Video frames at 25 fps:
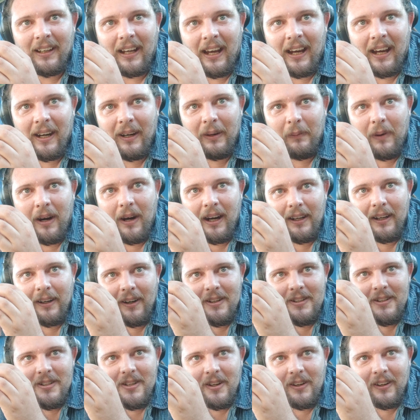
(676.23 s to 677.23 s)
Hey,
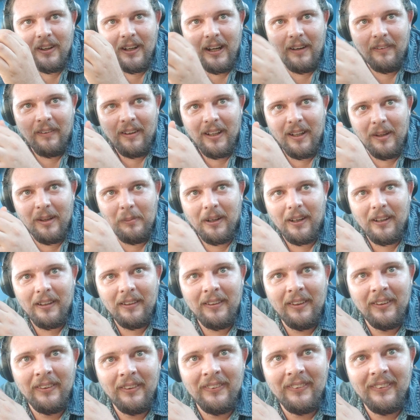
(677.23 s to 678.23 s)
Wayno's on. How are you,
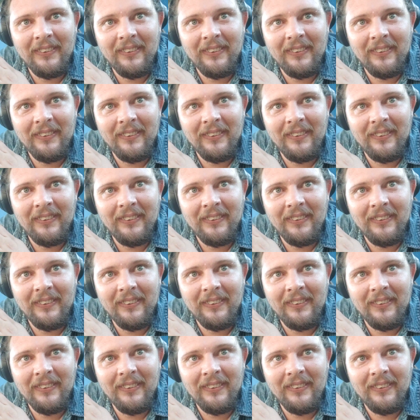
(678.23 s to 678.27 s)
bud?